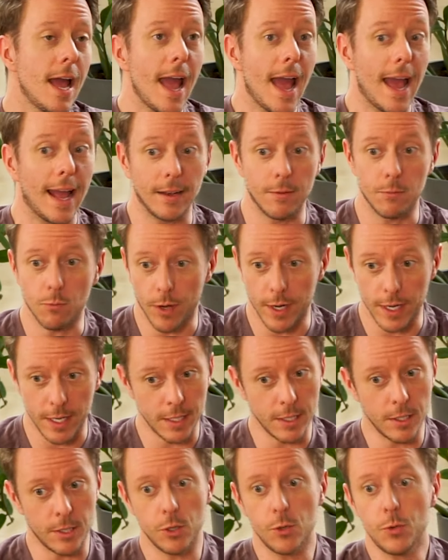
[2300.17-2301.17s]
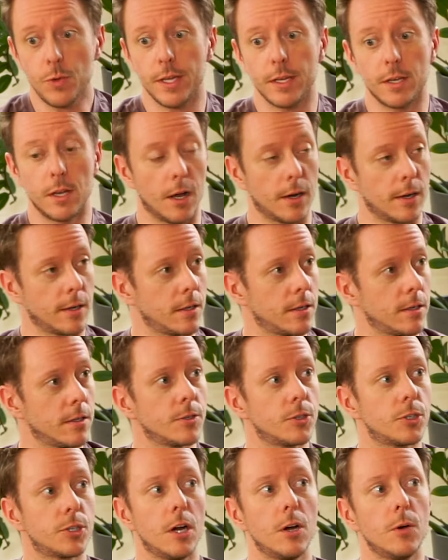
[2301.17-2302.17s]
And what did he do? He got on another
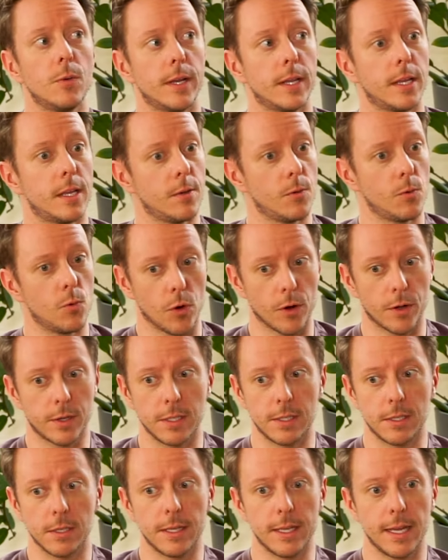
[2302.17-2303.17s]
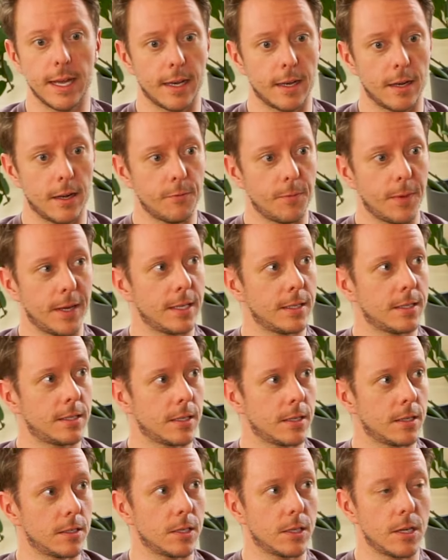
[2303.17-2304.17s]
show, and he worked until he had enough money to
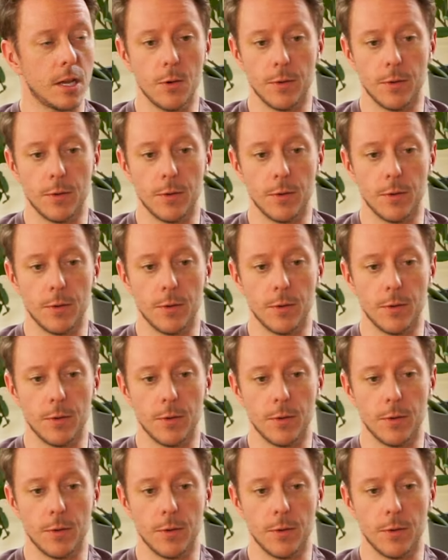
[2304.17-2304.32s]
go,